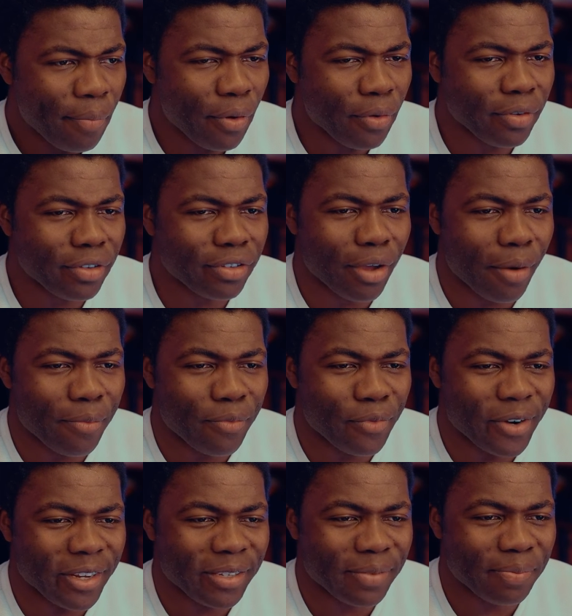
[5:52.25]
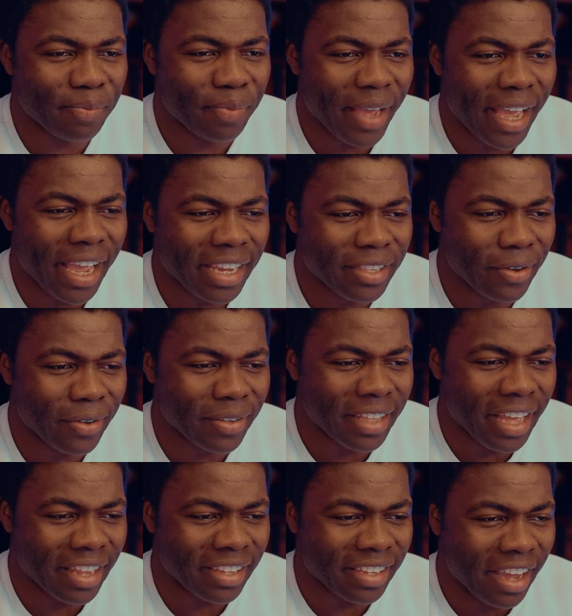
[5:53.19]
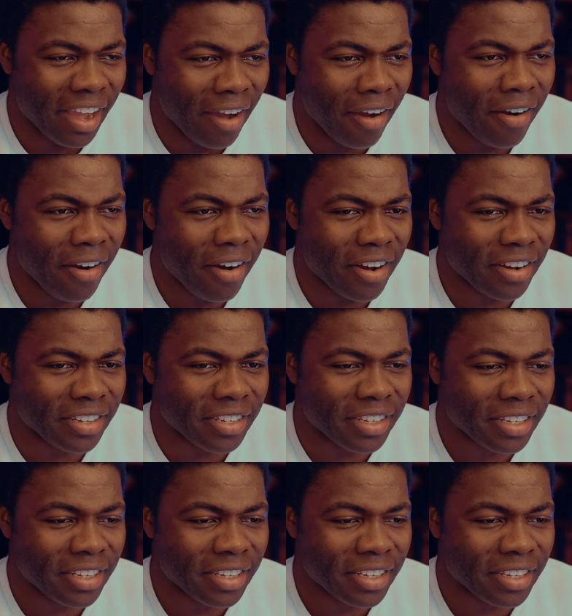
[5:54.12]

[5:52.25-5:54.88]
Put some respect on that art.